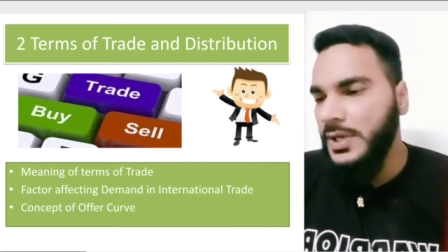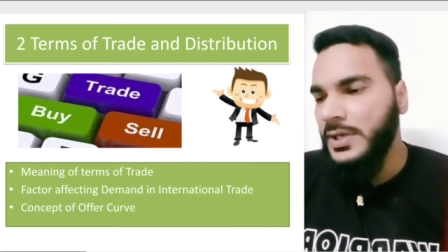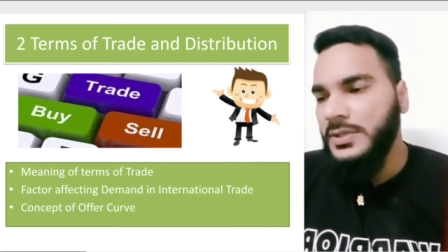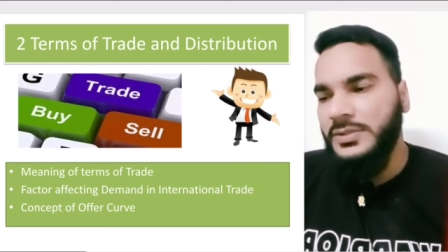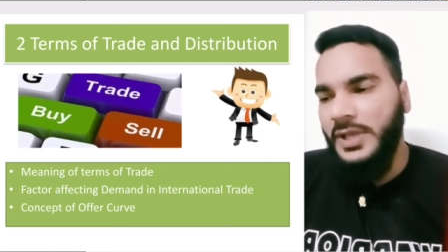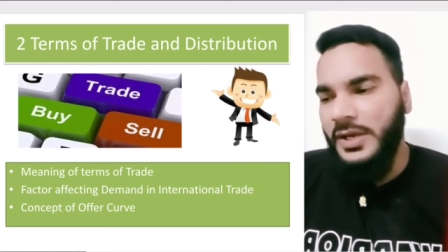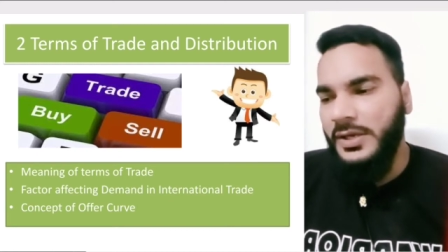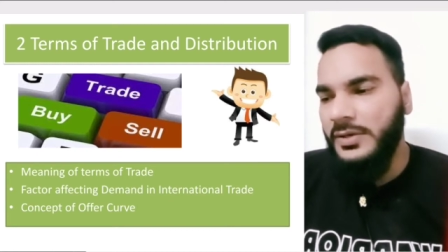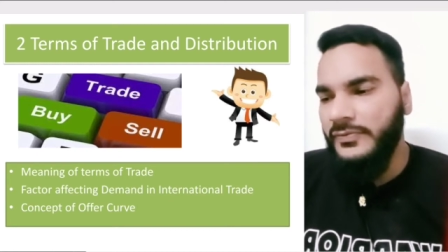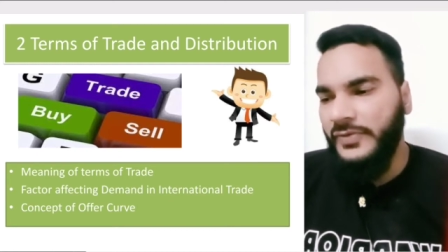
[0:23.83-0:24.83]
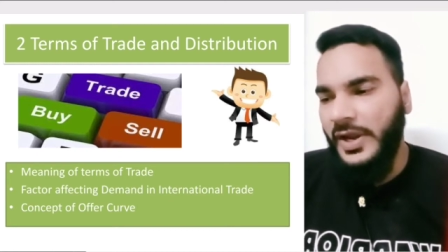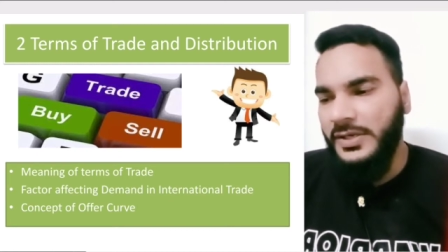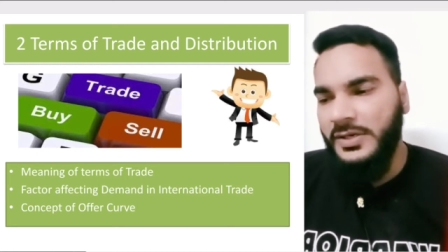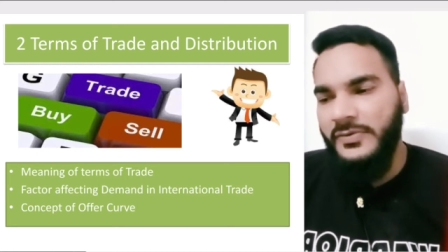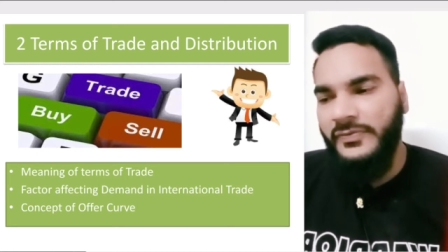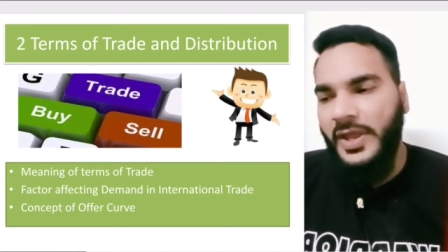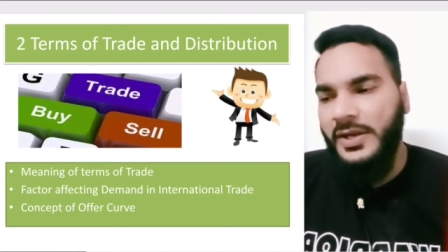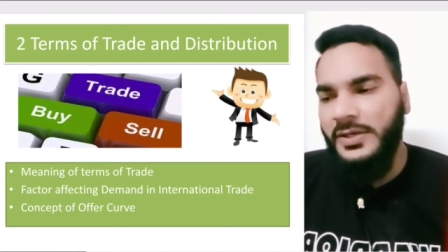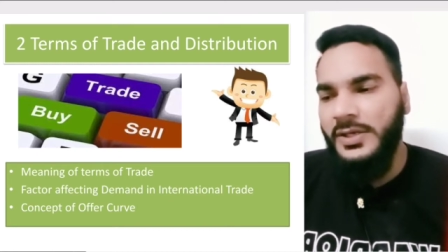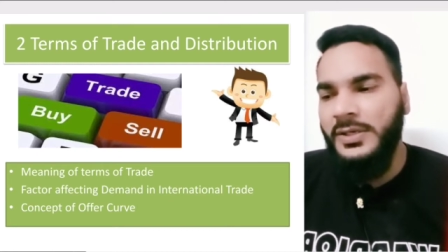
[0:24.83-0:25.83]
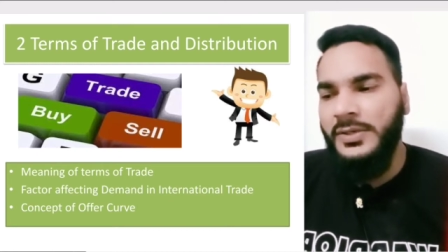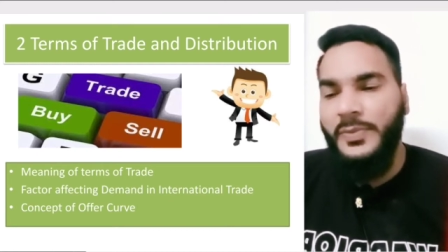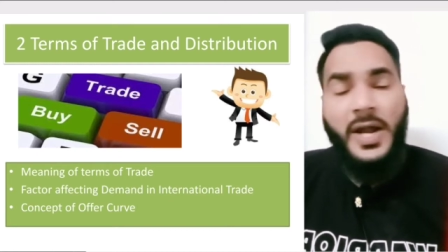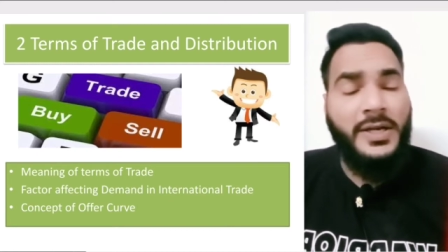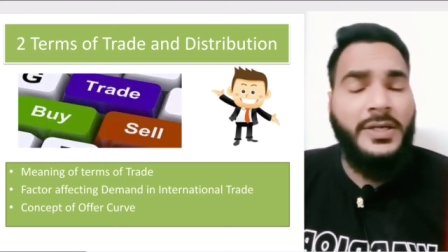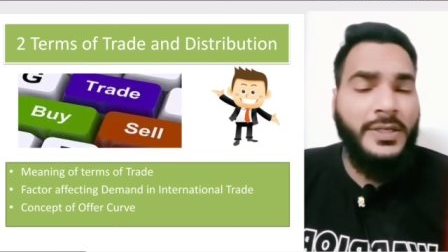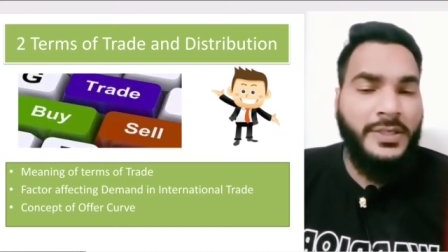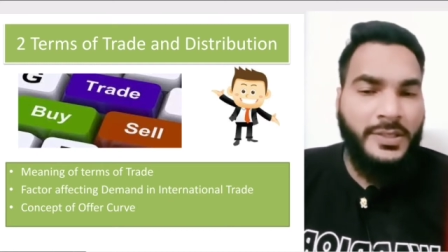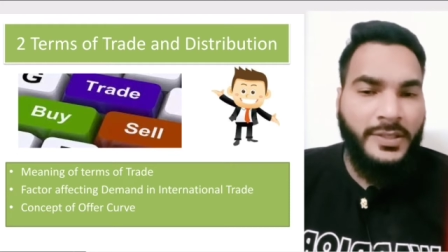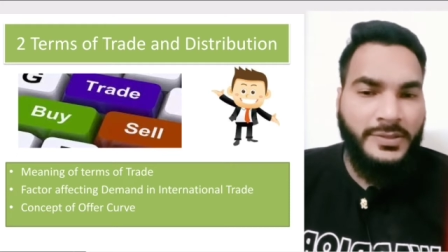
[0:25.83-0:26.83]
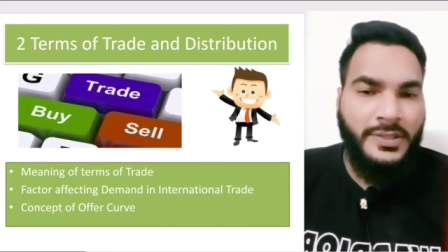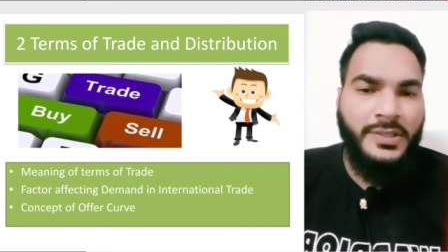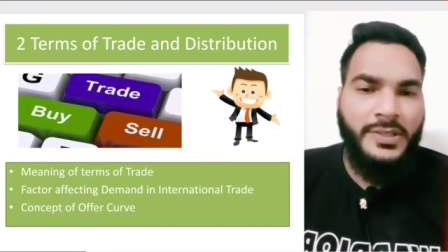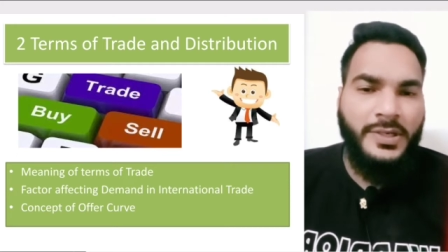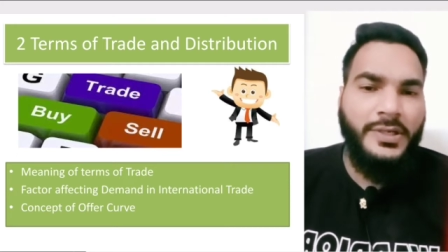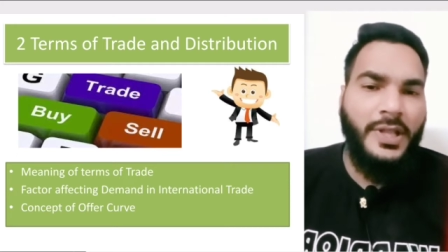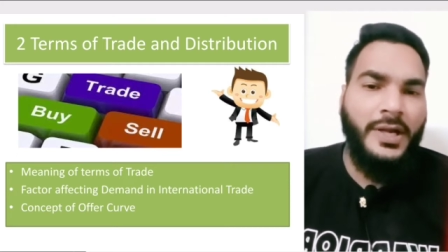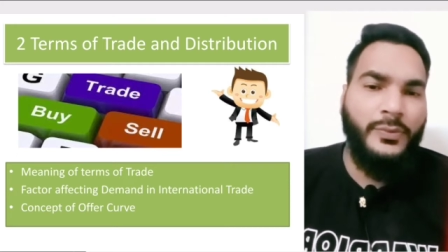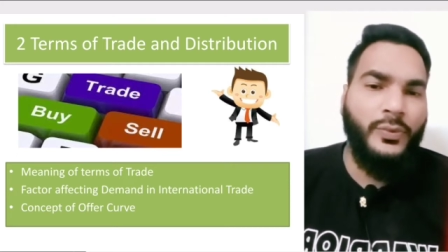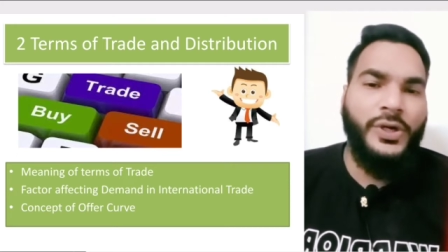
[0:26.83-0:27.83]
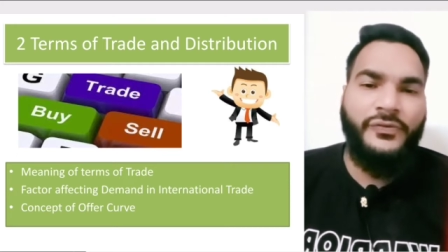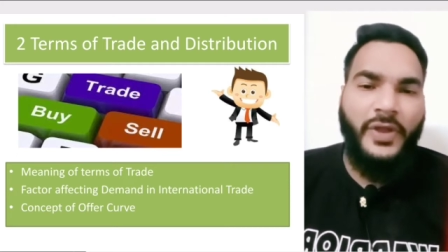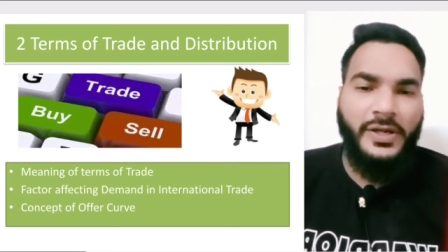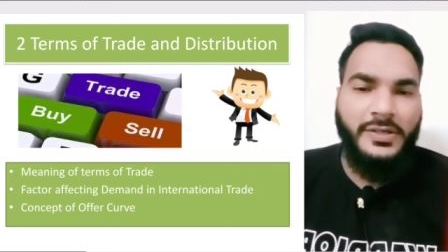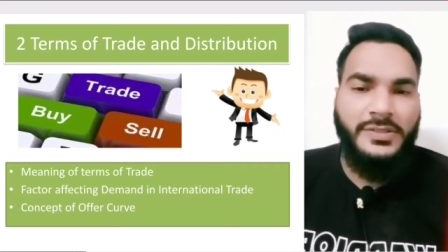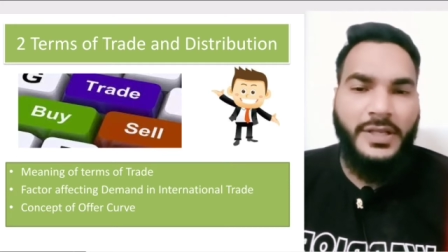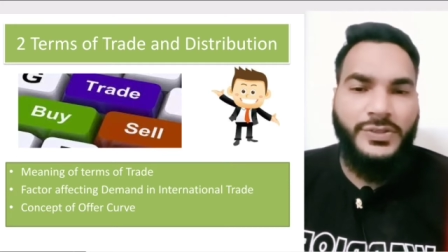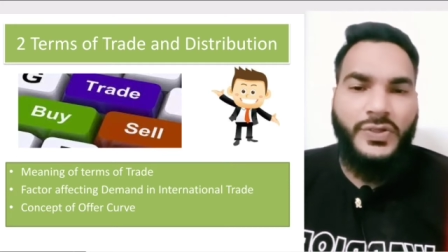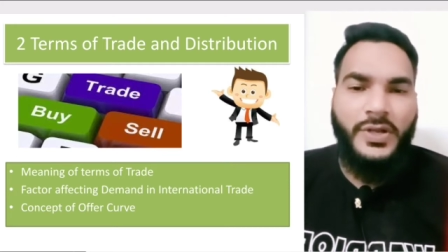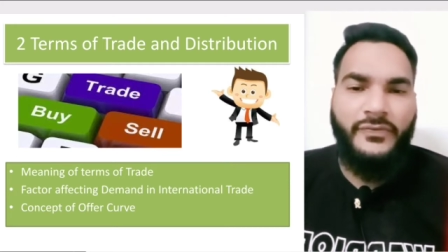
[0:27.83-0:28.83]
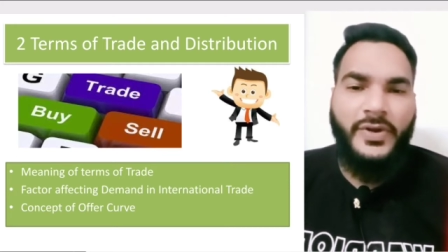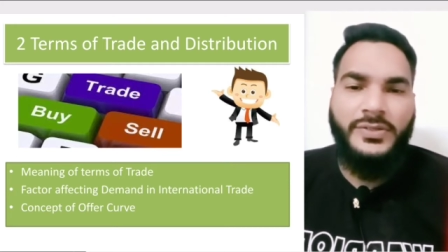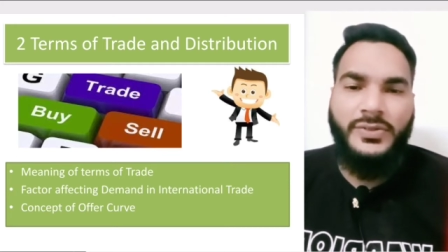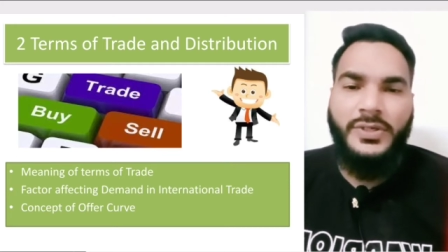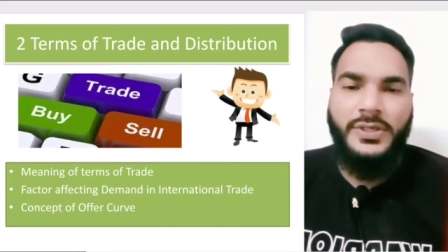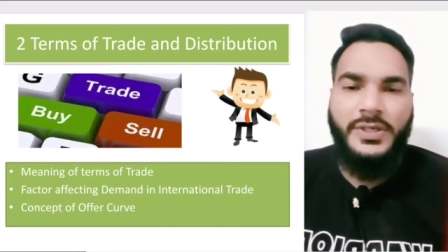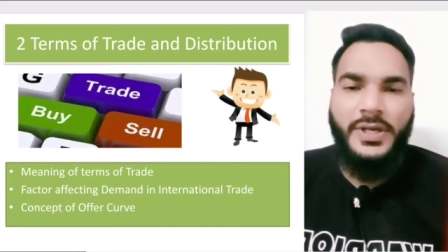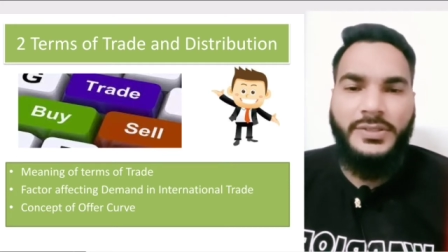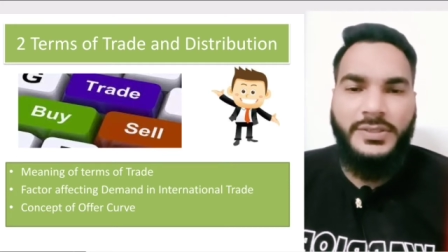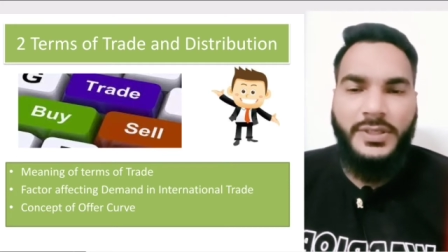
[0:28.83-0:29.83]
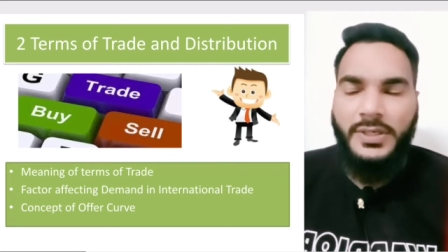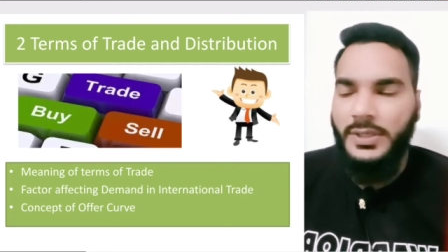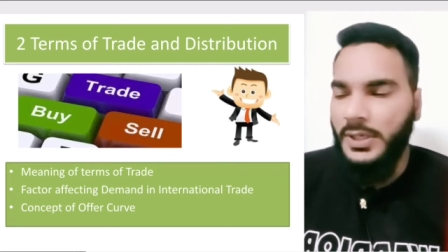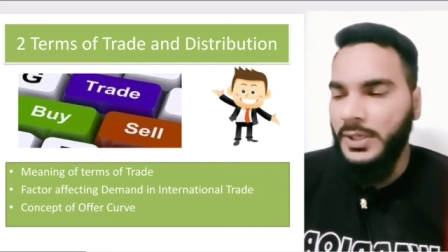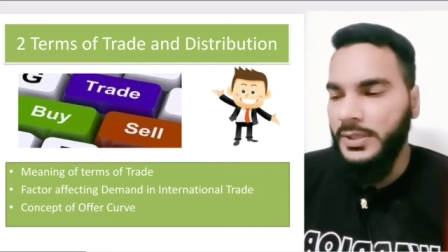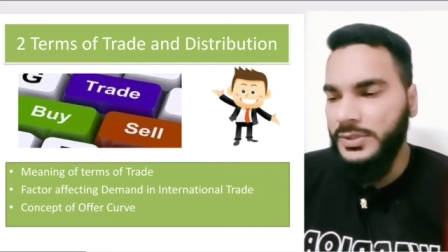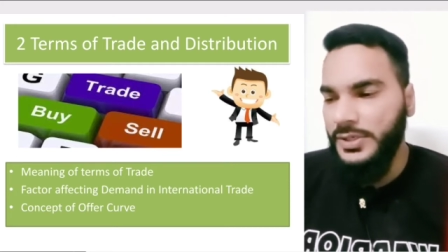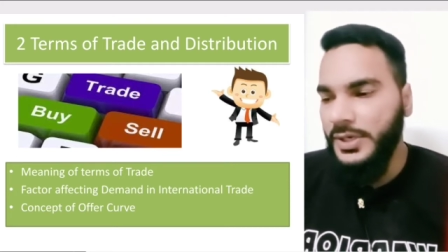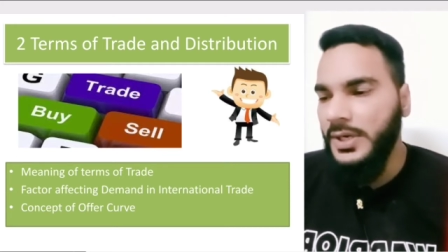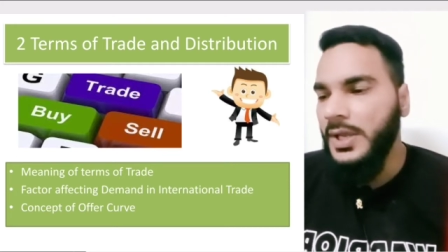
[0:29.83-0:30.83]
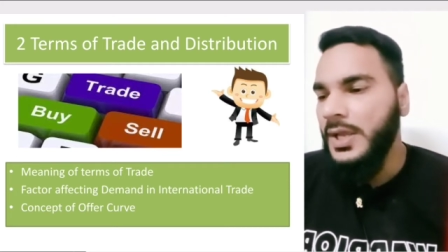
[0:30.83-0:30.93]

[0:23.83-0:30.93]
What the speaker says: Second, factor affecting demand in international trade, that what factors actually affects on international trade.